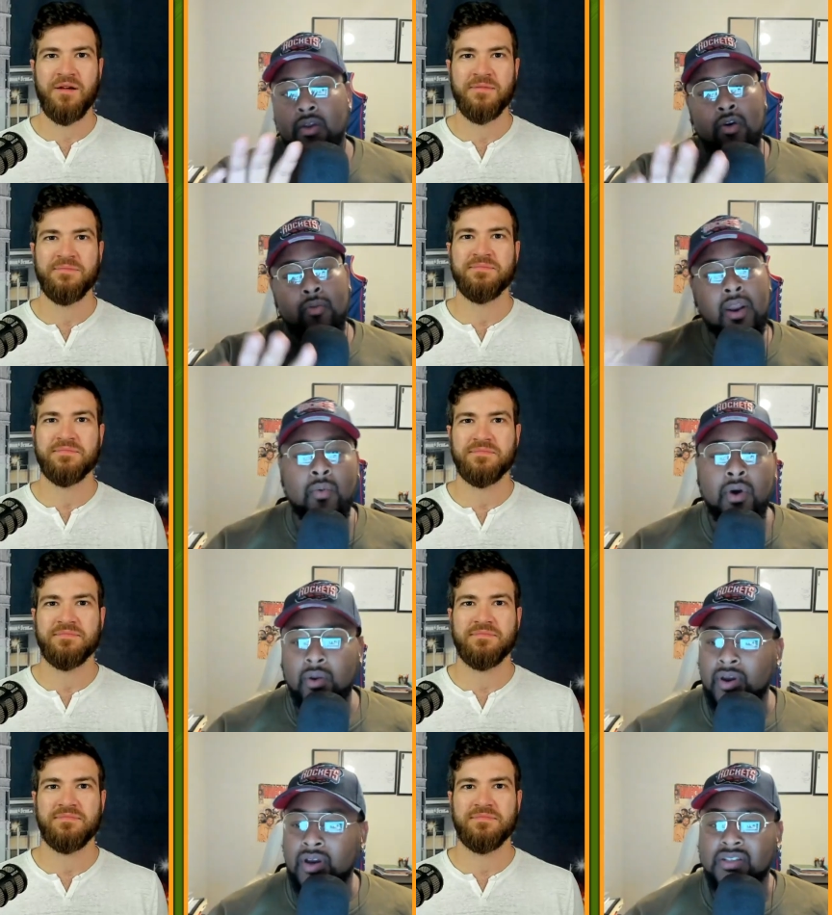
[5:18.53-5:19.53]
Speaker 1: No matter what
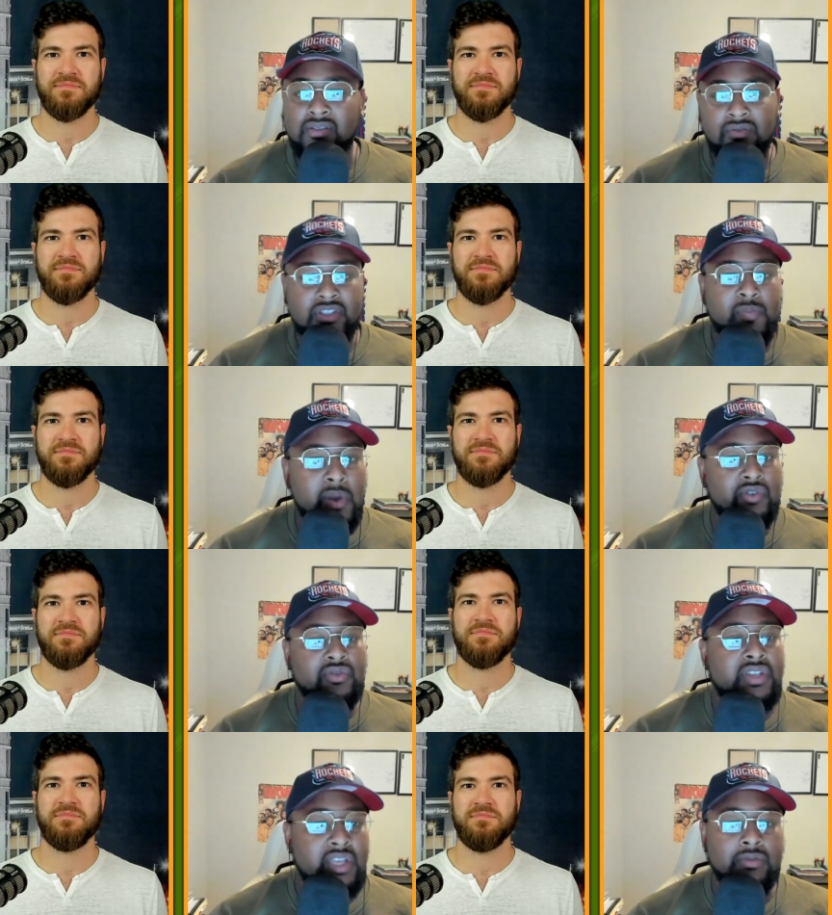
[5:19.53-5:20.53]
it was, the
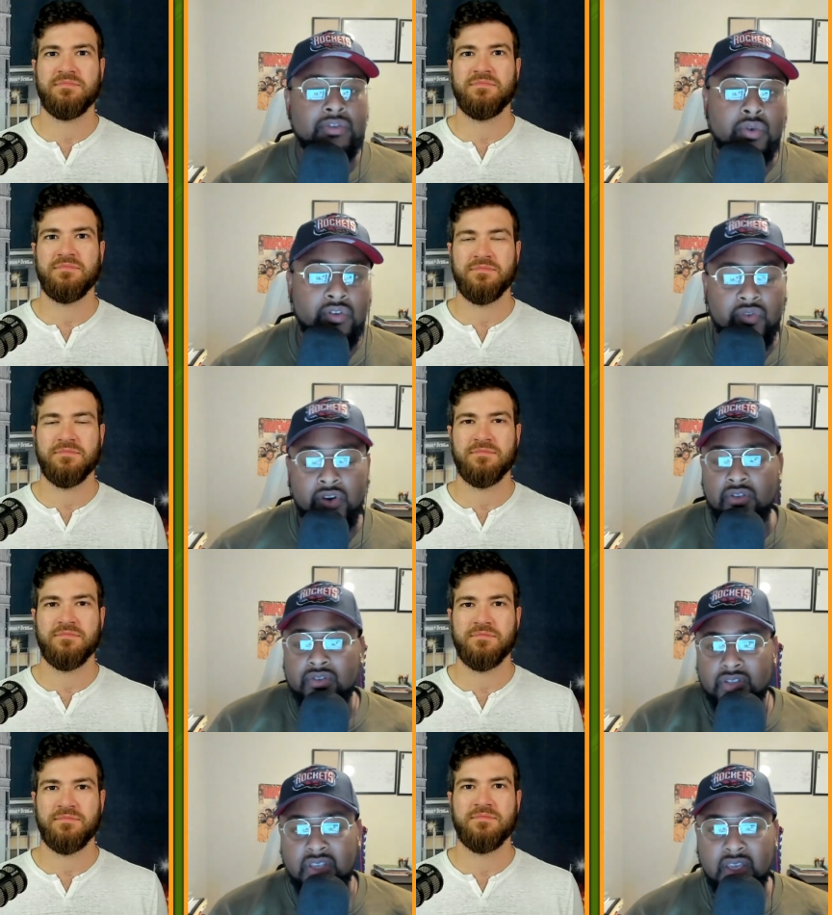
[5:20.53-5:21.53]
special teams unit for the
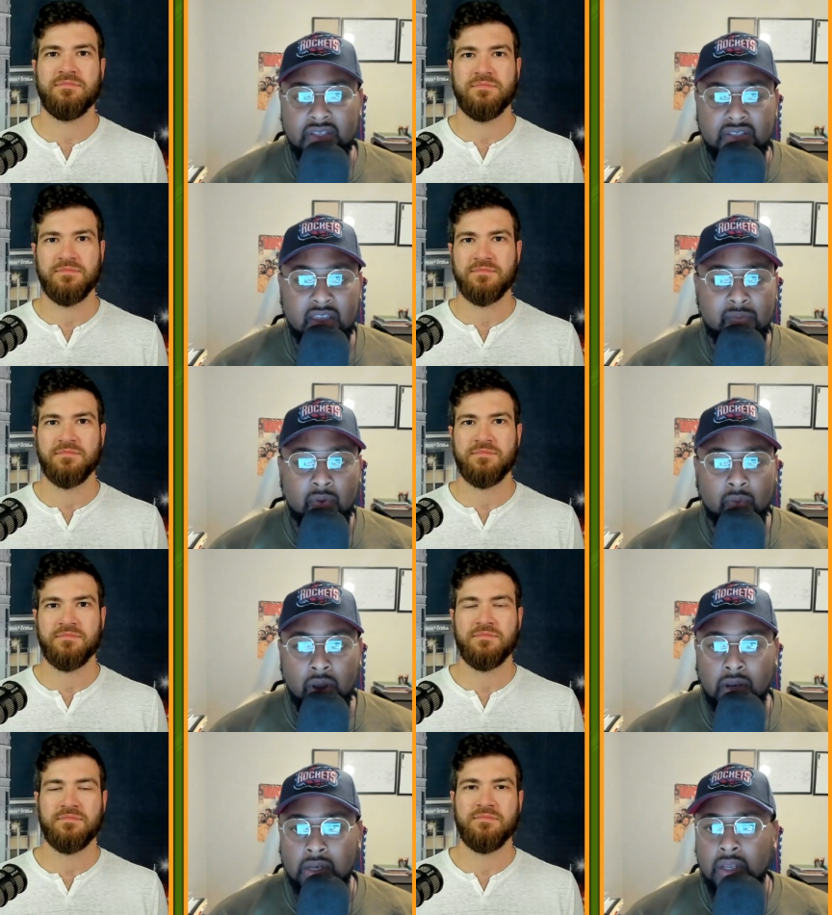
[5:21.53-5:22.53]
Houston Texans have been
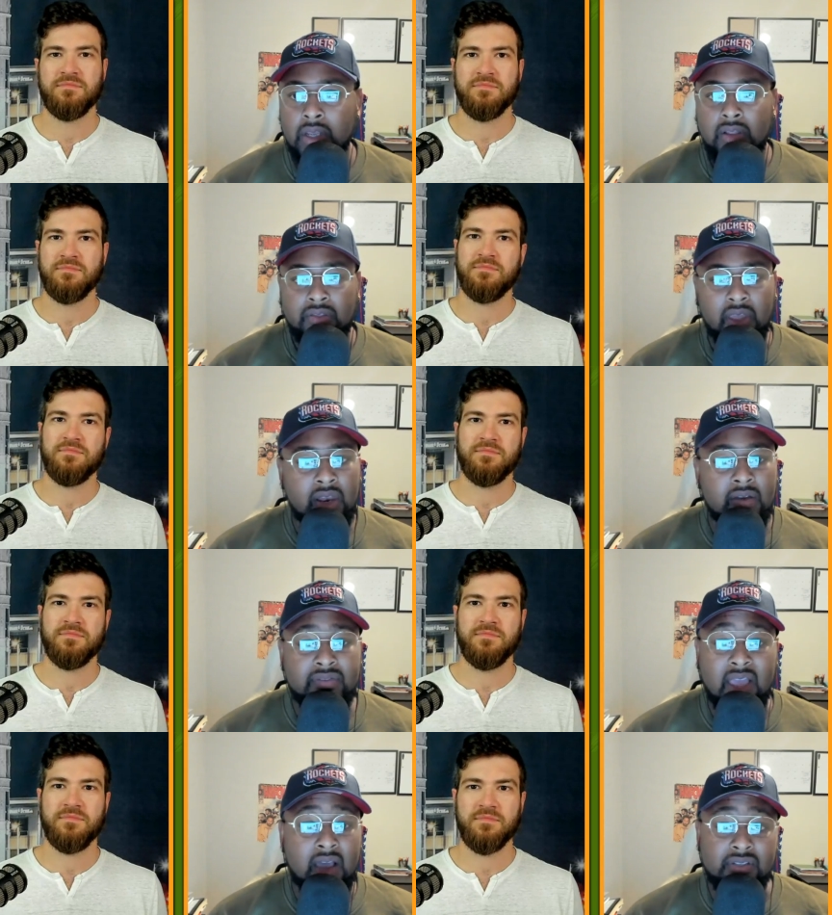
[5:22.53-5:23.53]
well, and they
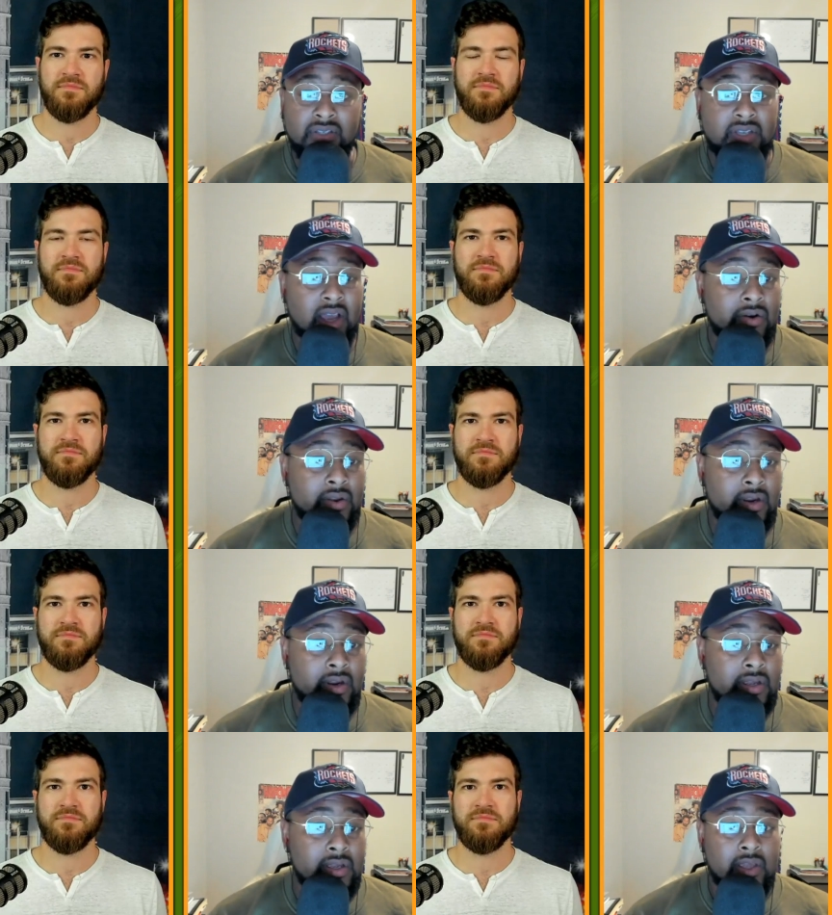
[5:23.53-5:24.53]
love Townsend down here.